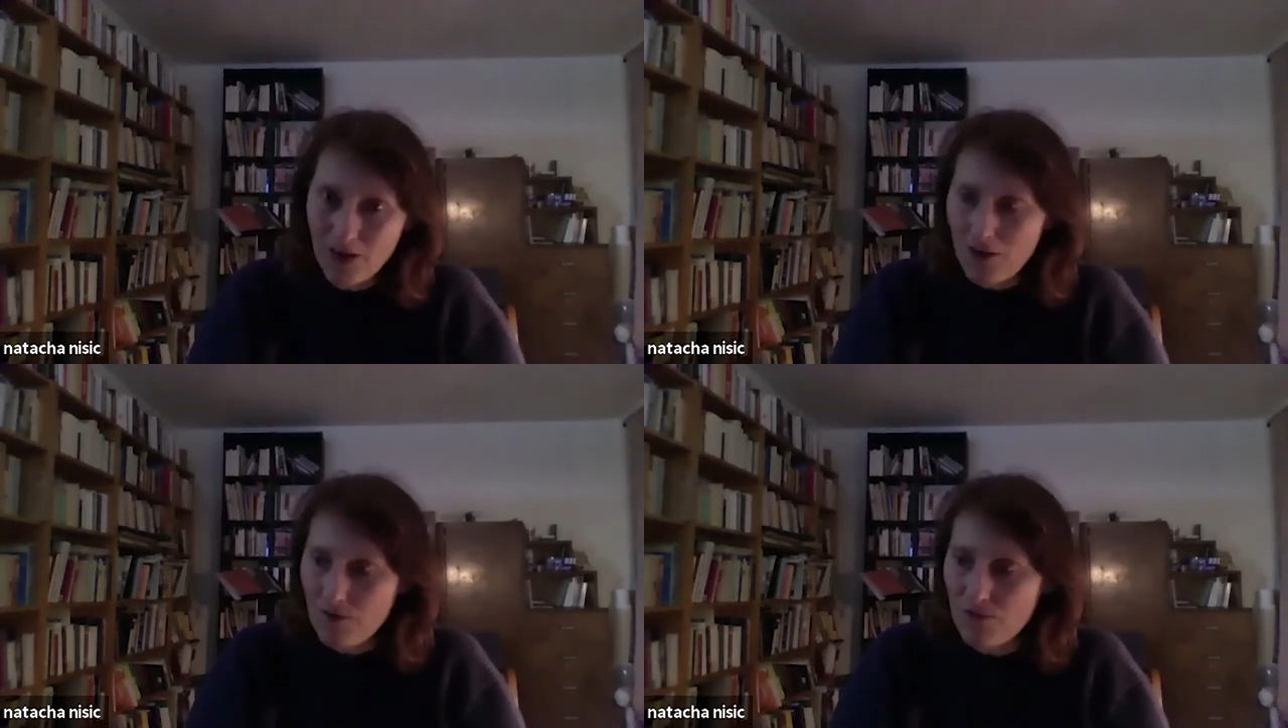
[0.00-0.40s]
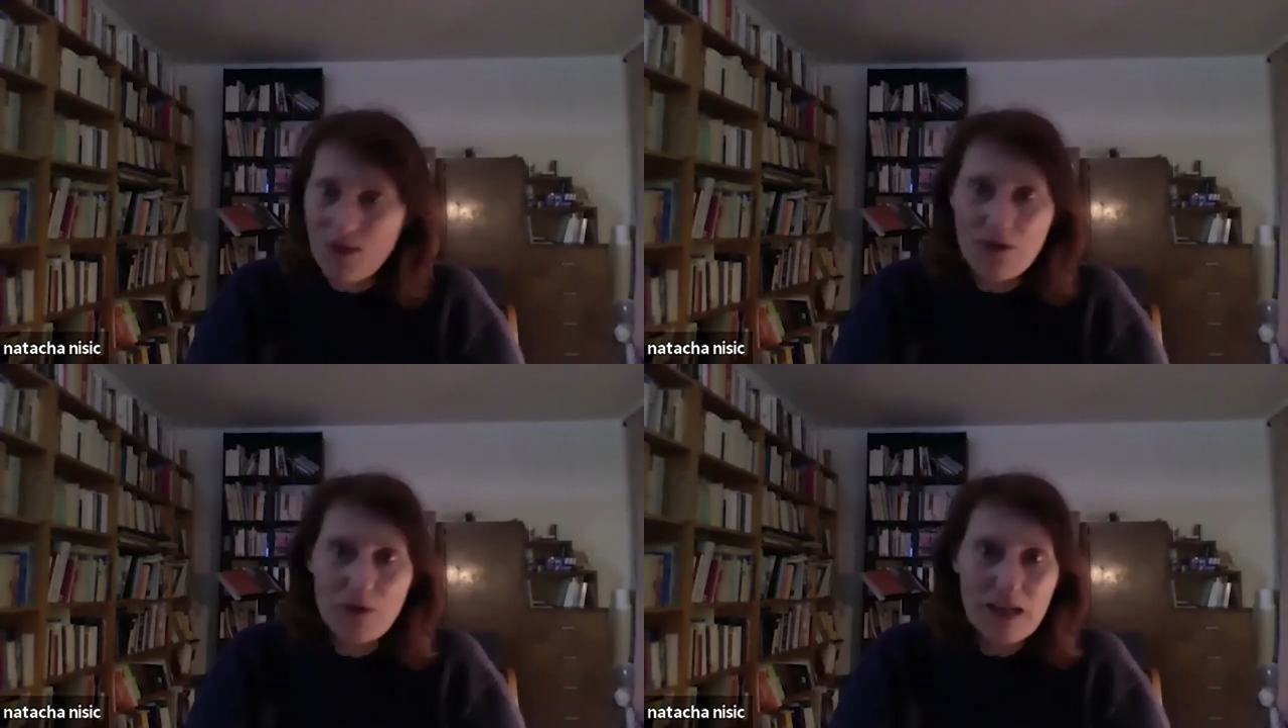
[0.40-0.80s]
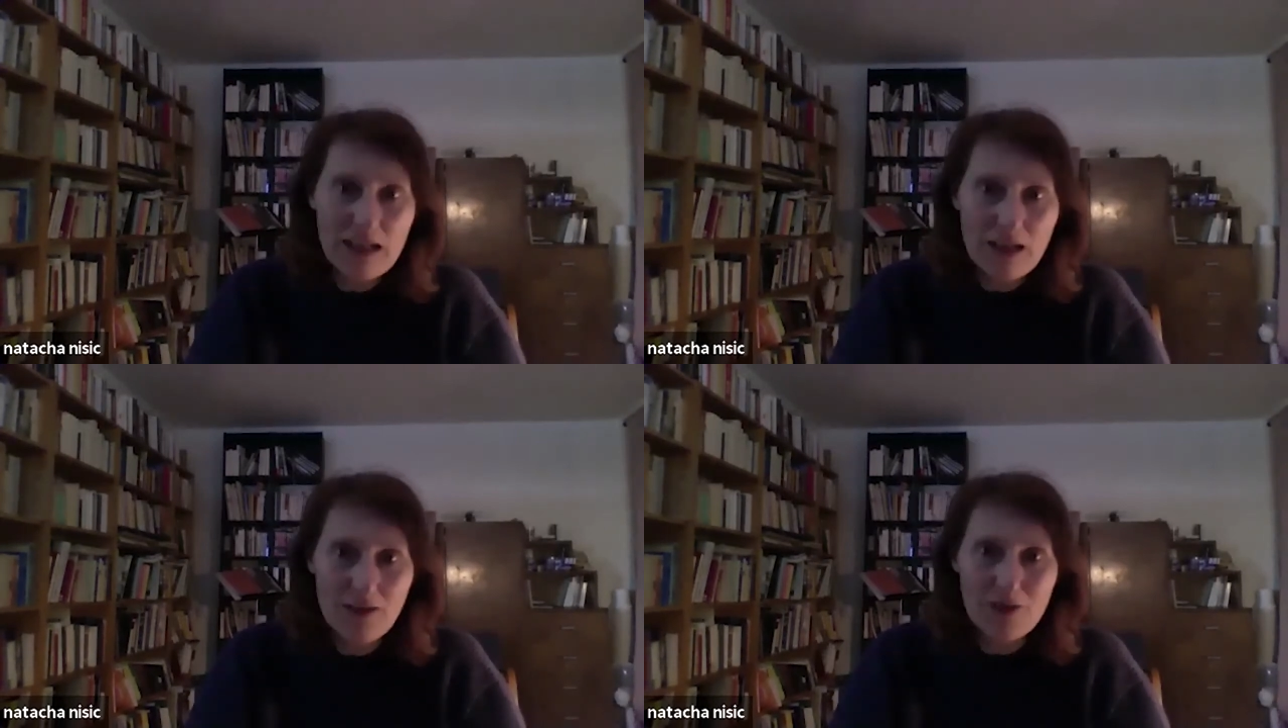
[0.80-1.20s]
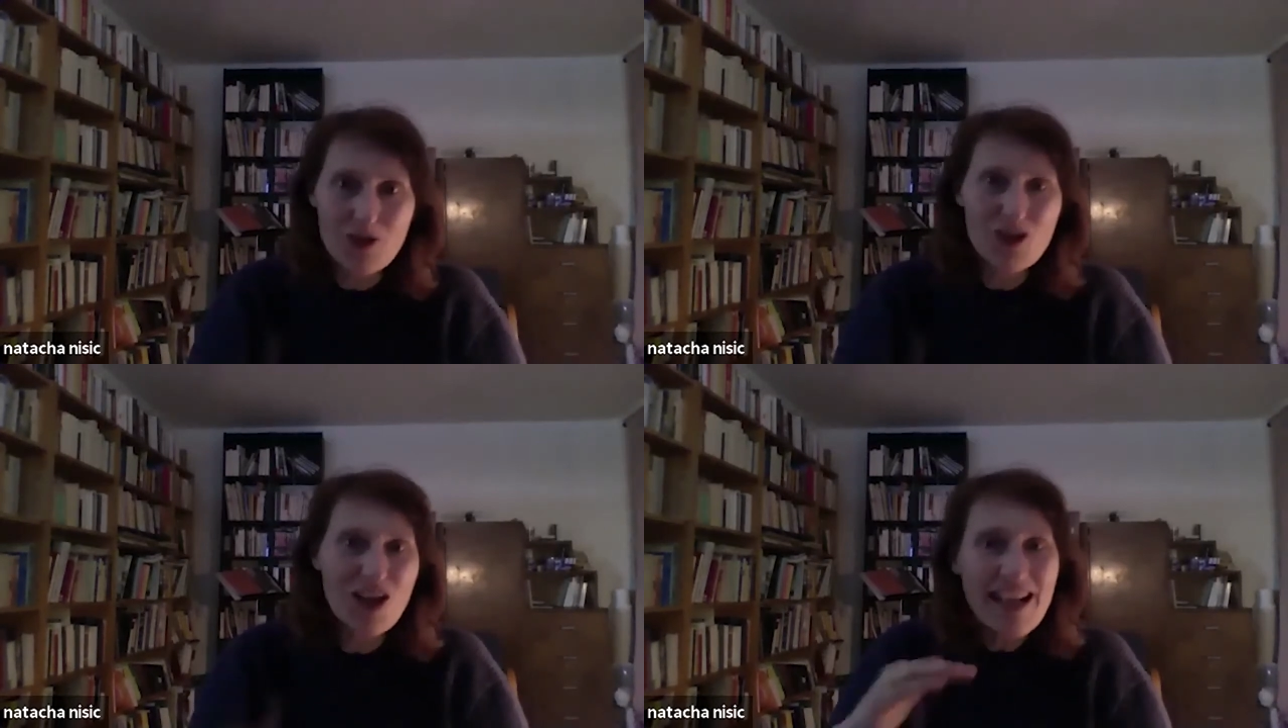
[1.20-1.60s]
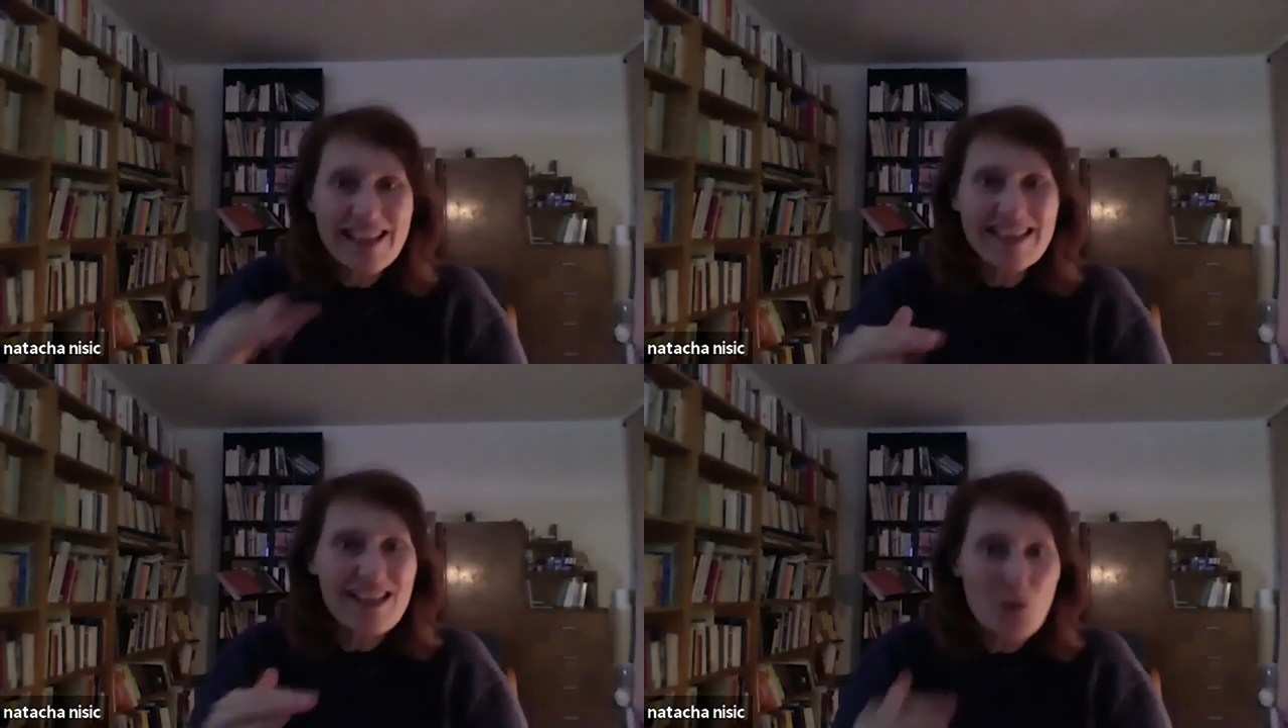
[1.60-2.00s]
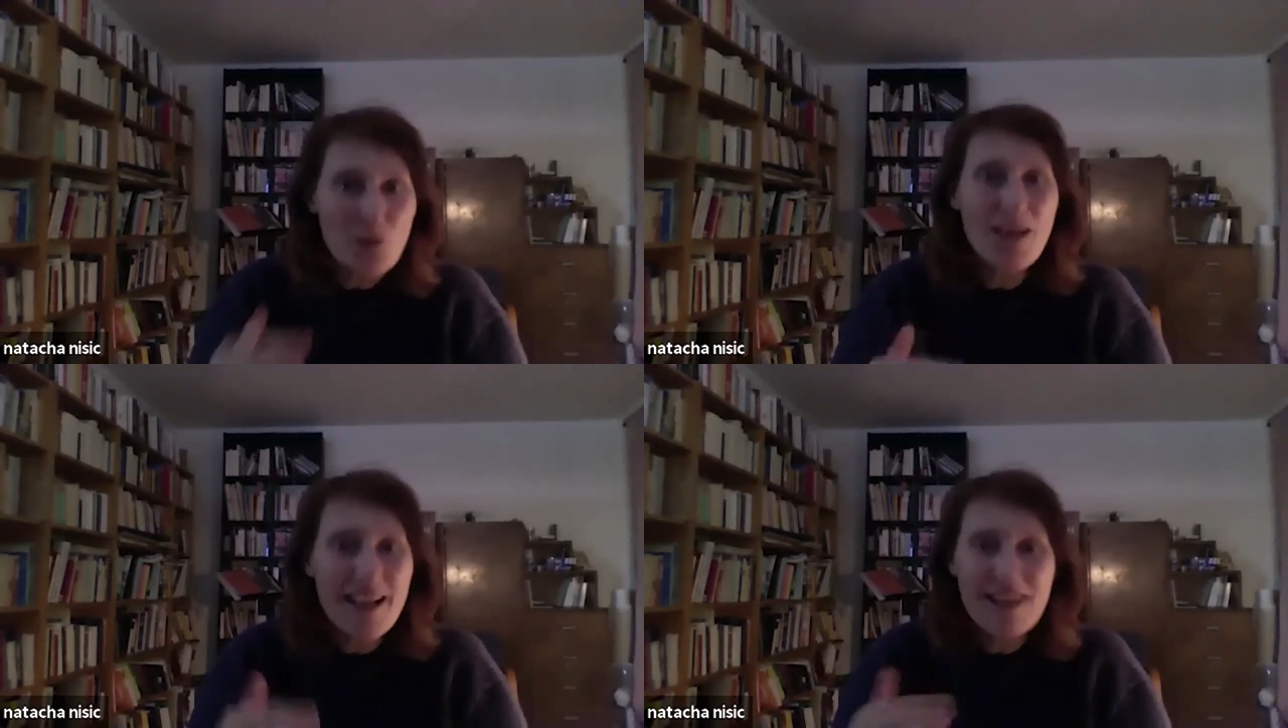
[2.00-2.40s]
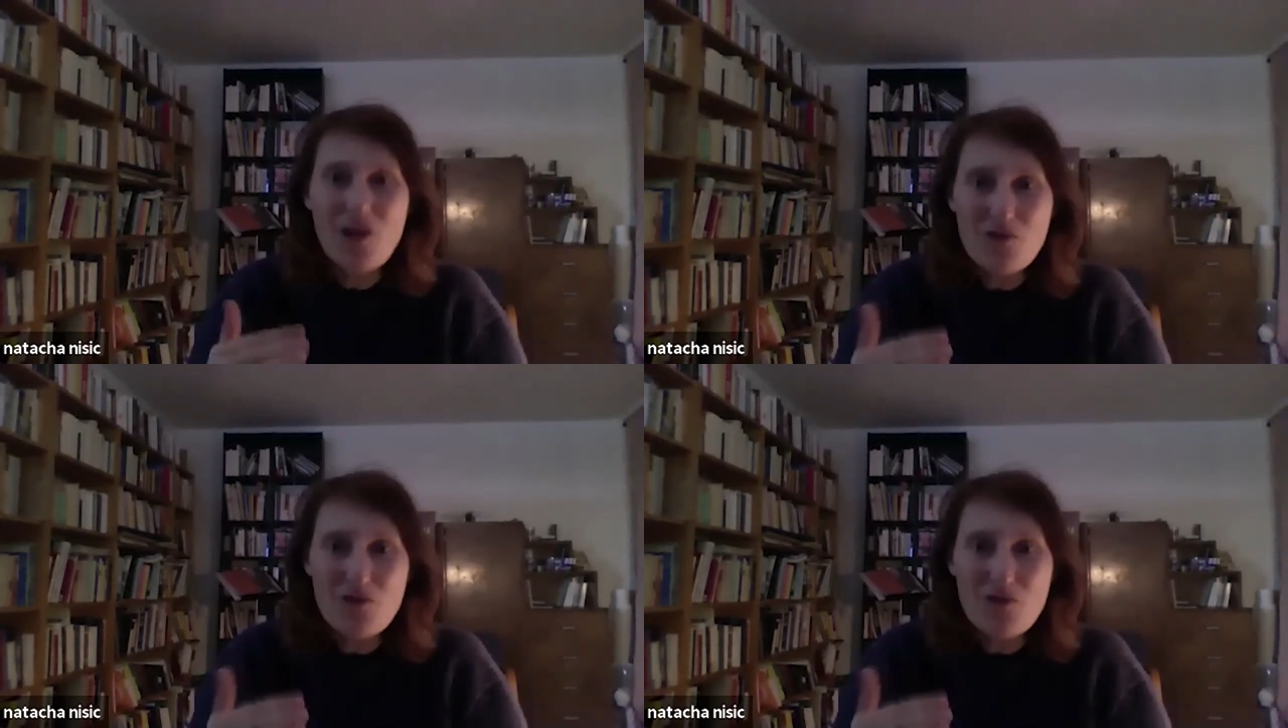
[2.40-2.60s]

very childish way